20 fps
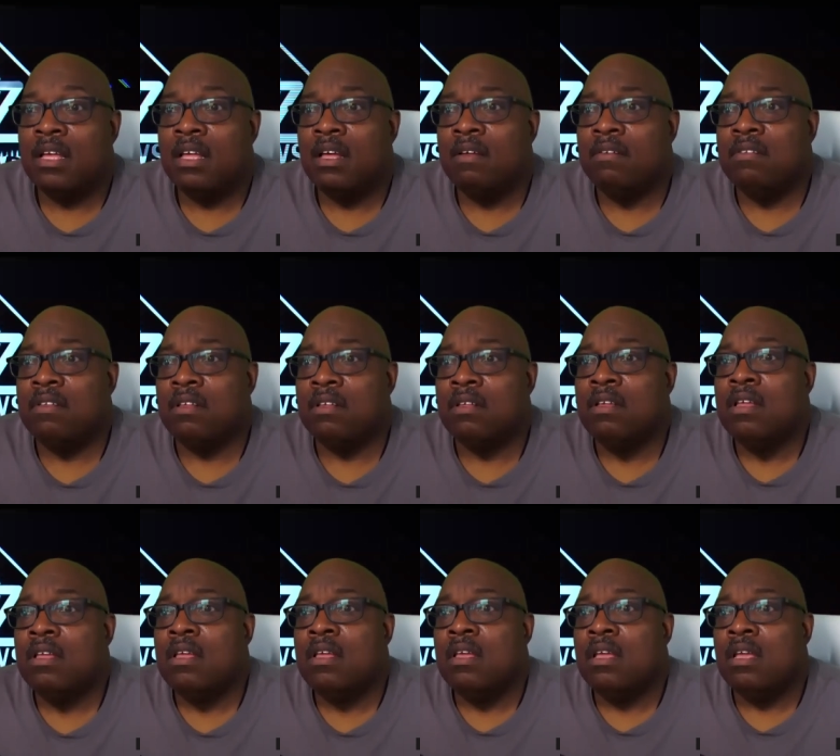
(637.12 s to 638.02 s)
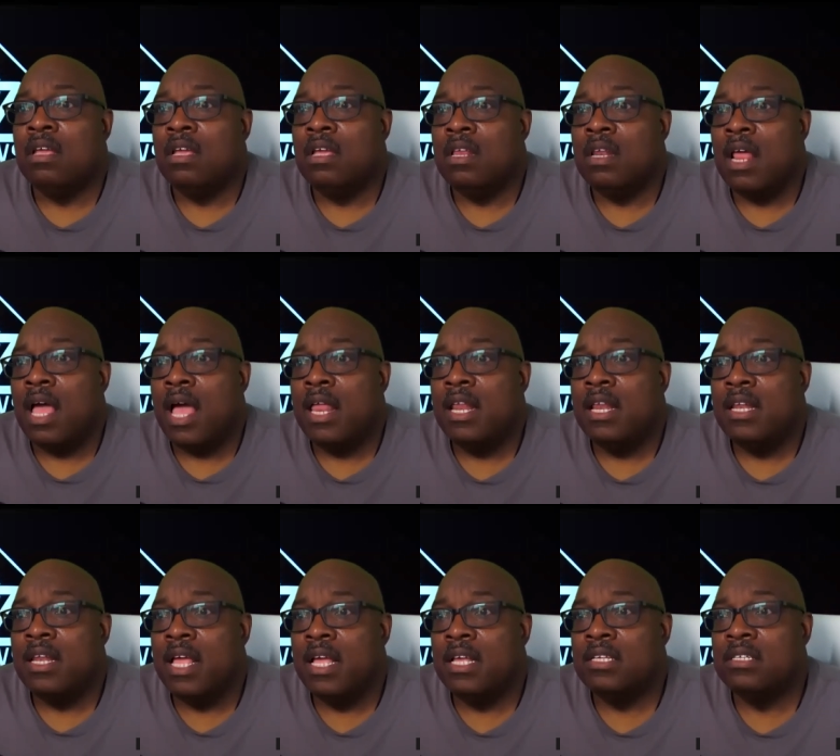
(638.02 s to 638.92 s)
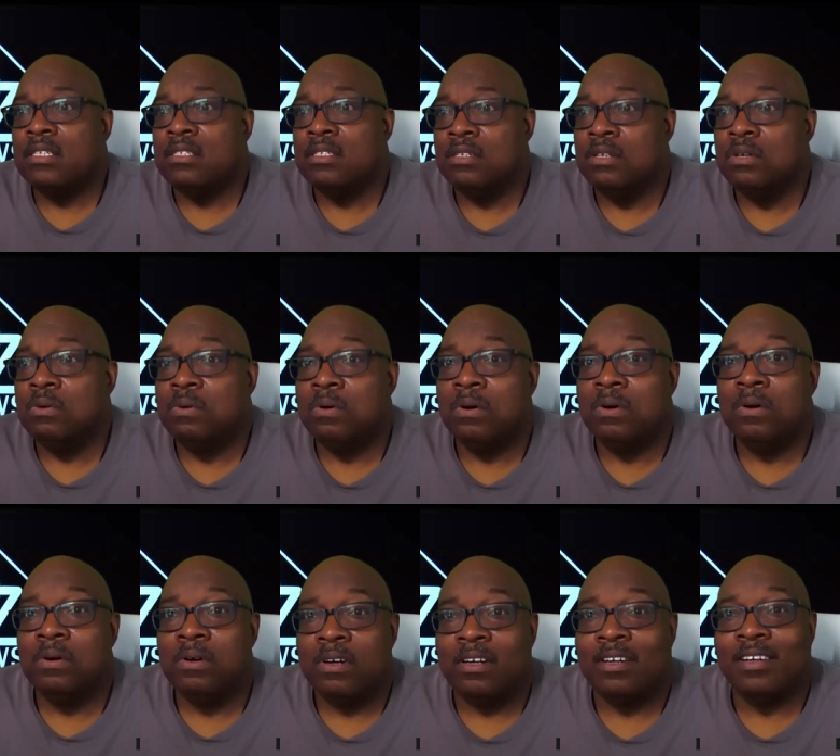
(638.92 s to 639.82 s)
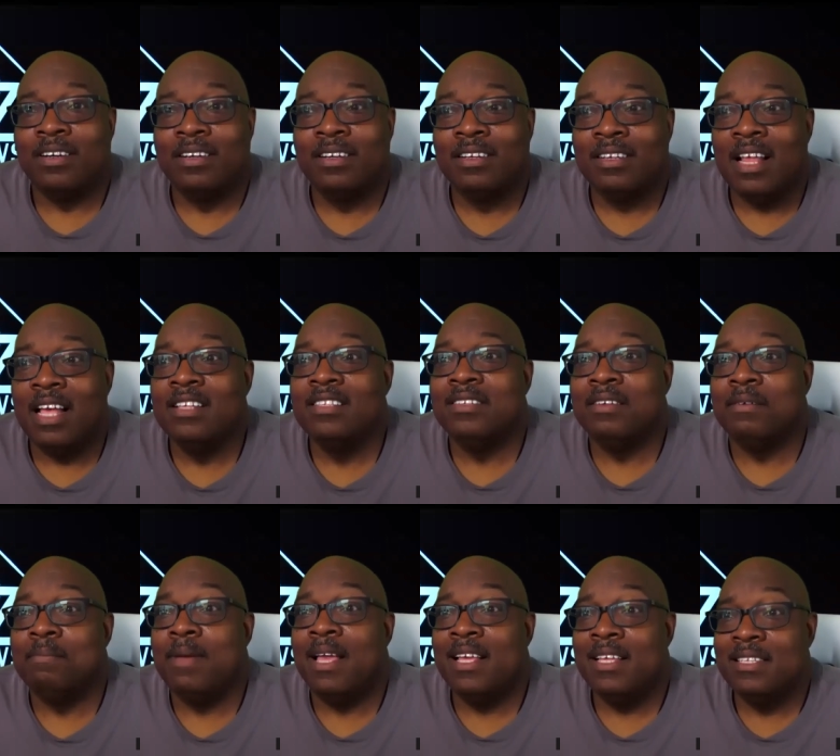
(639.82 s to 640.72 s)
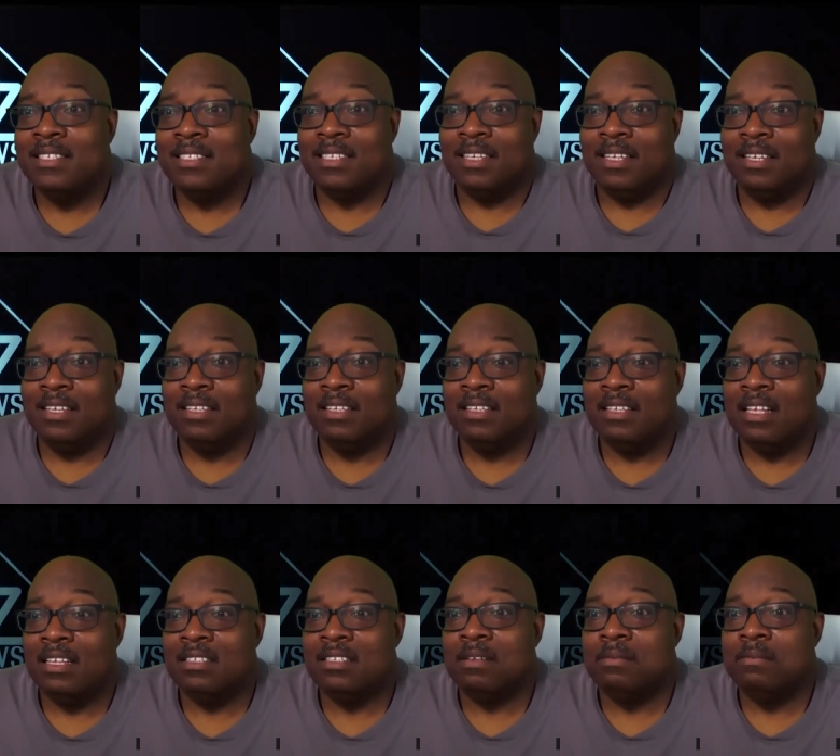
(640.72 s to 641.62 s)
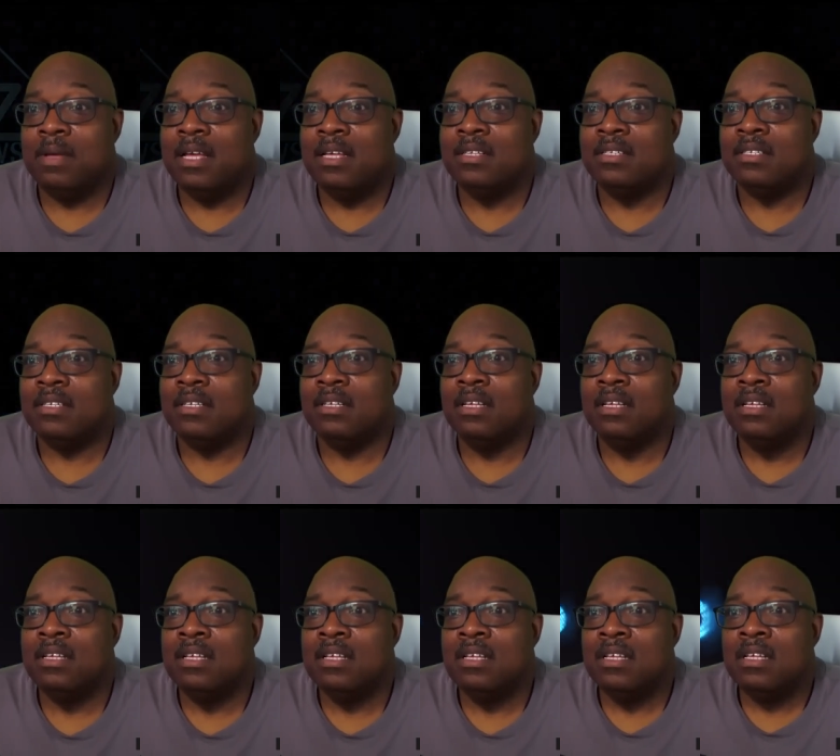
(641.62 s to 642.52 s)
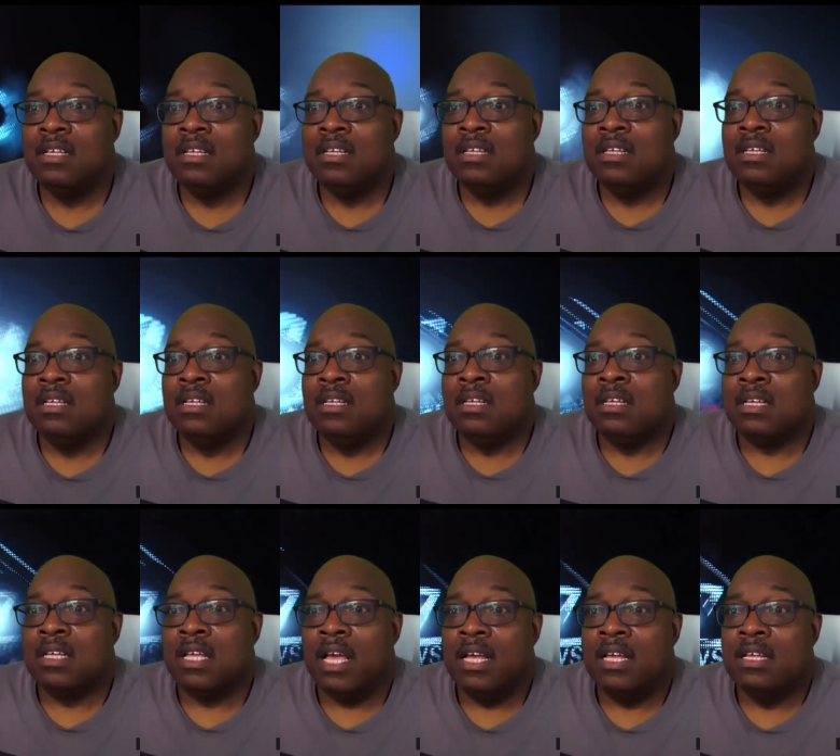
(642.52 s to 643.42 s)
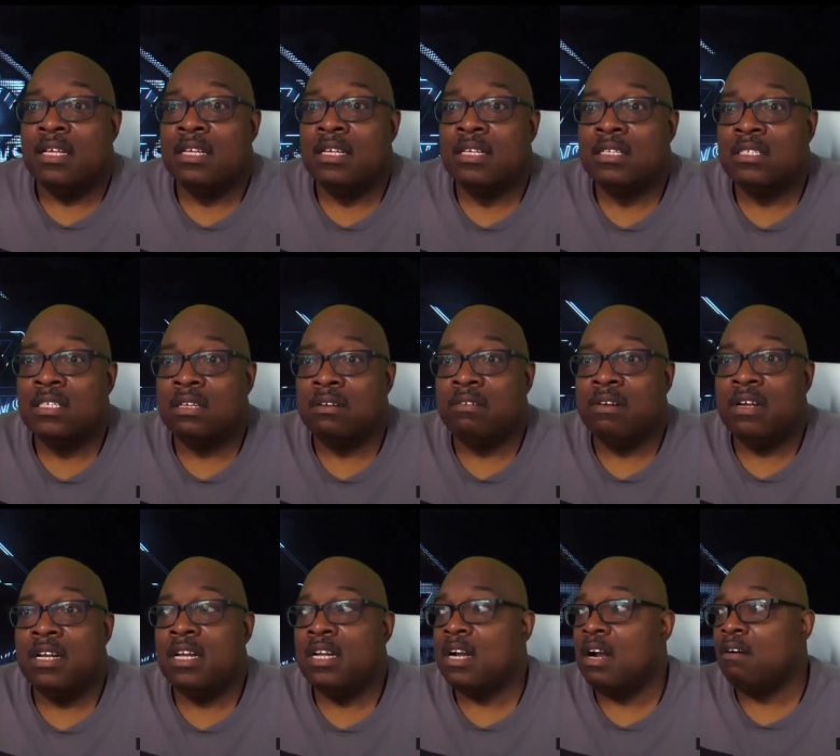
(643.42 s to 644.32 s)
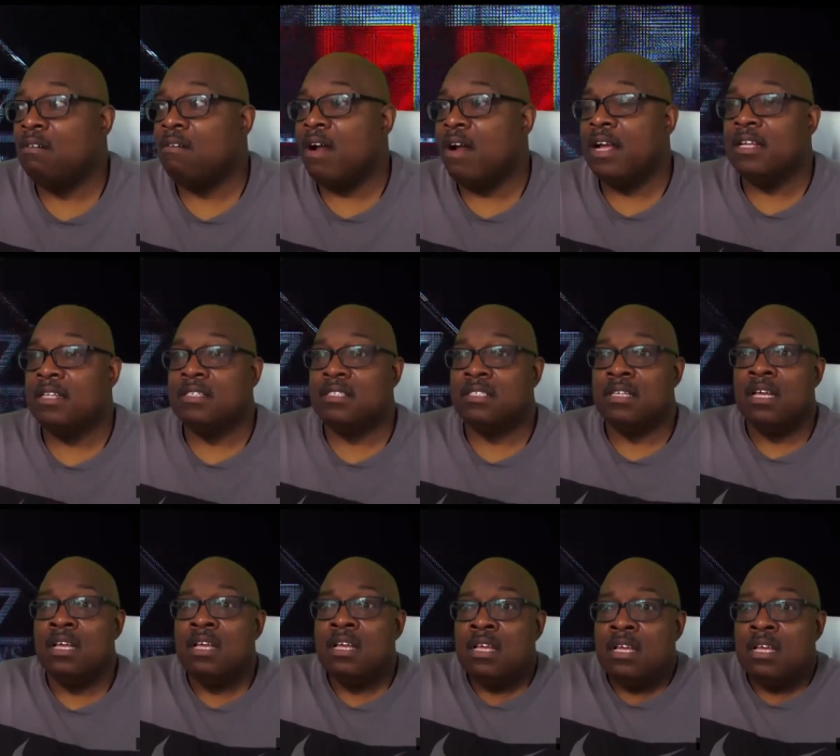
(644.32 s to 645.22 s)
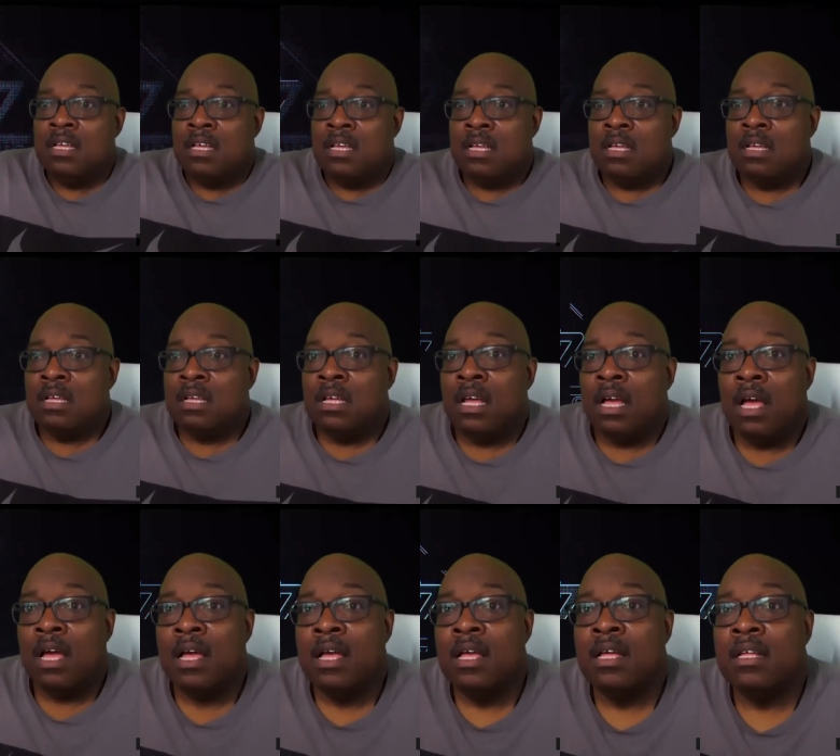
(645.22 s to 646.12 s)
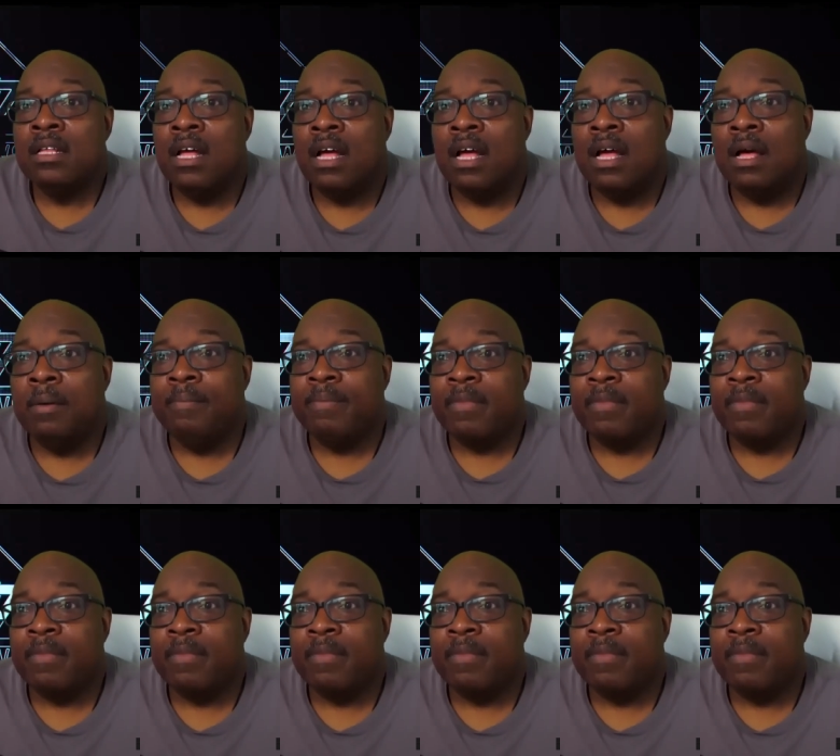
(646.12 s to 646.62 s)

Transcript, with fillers: of the United Nations New World Order. That's amazing. That's amazing. Okay, surrendering our rights. Um,